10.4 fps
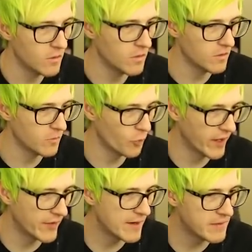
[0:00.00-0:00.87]
Oh,
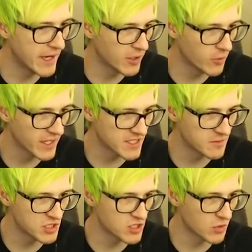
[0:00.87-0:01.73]
where am I? Oh, we got
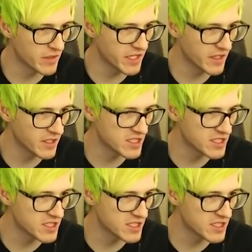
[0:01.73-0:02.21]
some story here.